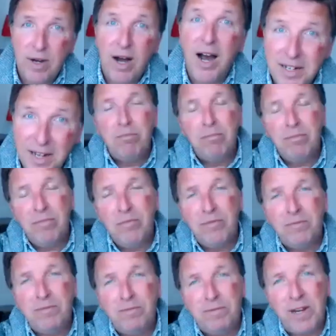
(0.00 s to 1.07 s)
Heidi hi.
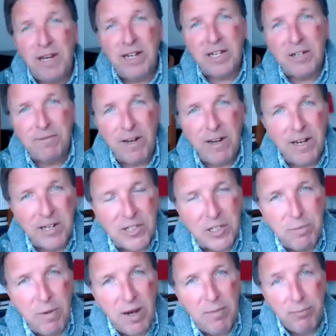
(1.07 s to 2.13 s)
Felix, Felix is
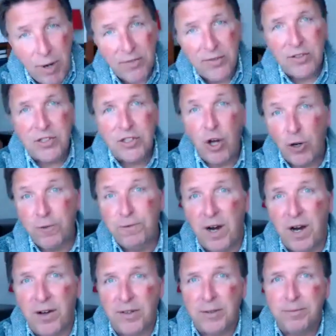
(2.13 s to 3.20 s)
my brother's
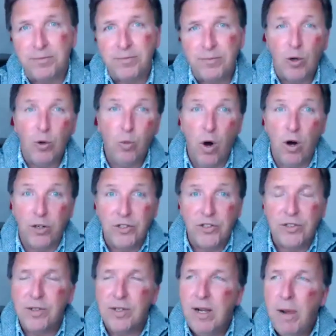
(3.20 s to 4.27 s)
godfather. Oh, right,
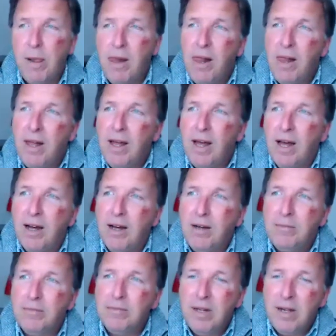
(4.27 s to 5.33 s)
okay.
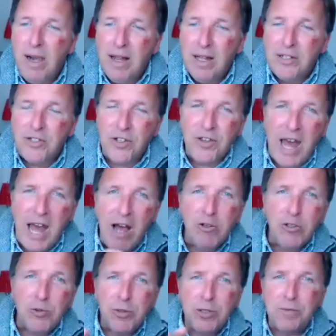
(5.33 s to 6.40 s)
Um, so the
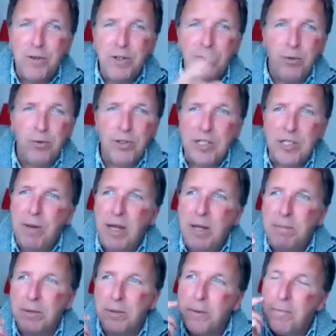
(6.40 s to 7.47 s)
house was full of all these
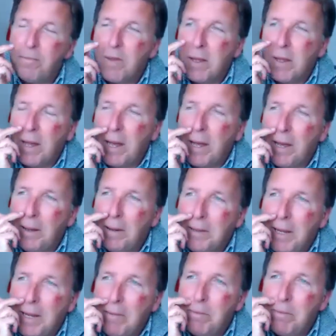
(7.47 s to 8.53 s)
people, and
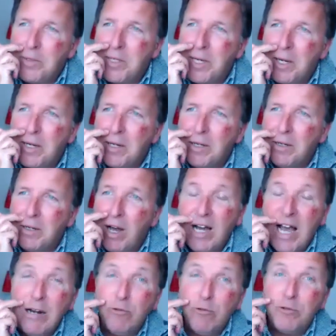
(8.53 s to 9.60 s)
in particular,
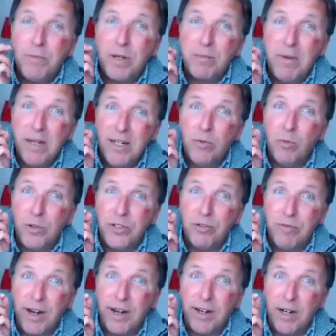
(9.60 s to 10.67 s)
Harold Macmillan was a
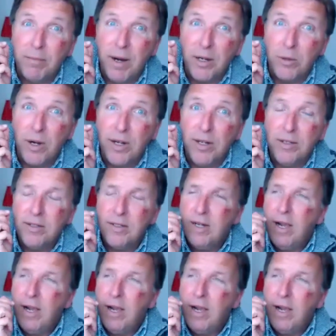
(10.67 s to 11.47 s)
regular, by the way. Oh,